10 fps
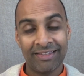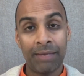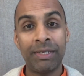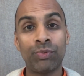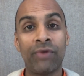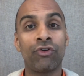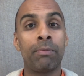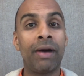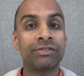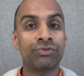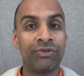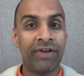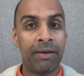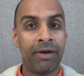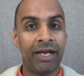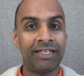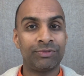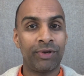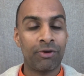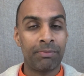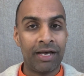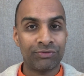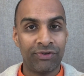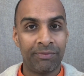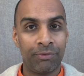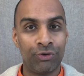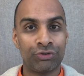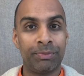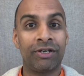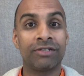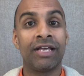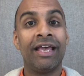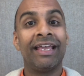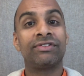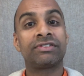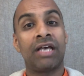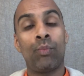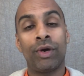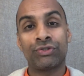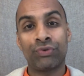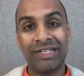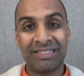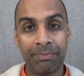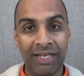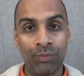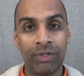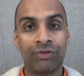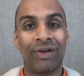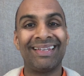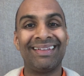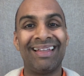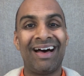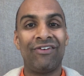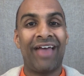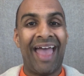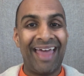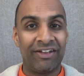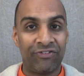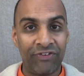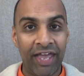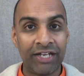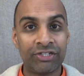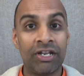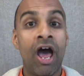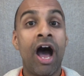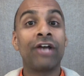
That means we haven't got mastery of our minds. We haven't got mastery of emotion, because if someone treats me with great love and affection,